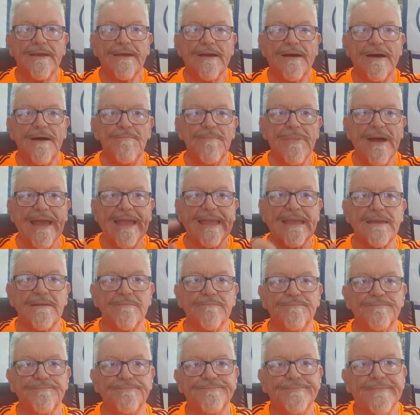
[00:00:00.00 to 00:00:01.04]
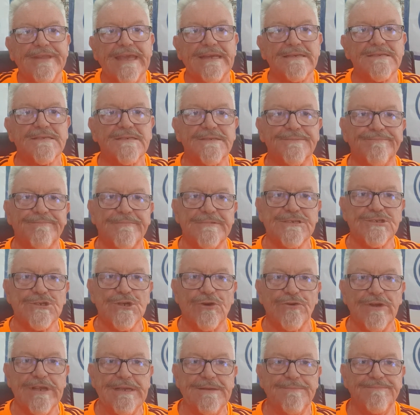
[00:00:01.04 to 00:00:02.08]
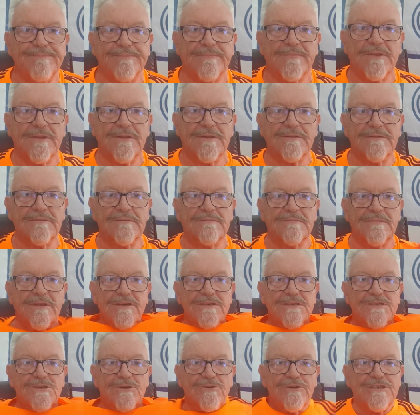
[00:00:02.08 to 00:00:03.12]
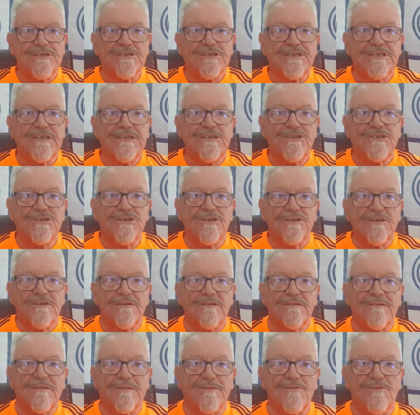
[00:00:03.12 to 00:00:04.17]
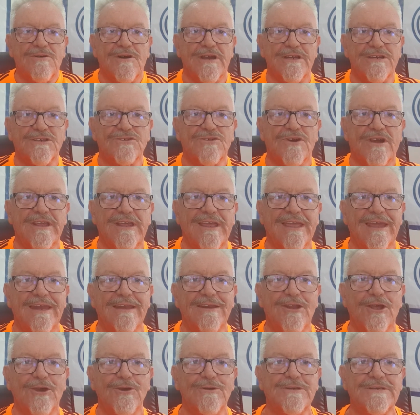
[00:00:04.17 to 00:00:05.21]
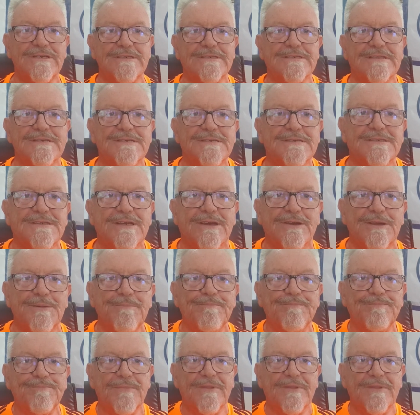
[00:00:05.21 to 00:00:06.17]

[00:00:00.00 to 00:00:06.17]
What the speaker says: I'm back. Yes, sorry. Nice orange t-shirt. Thought I'd try and get noticed this time.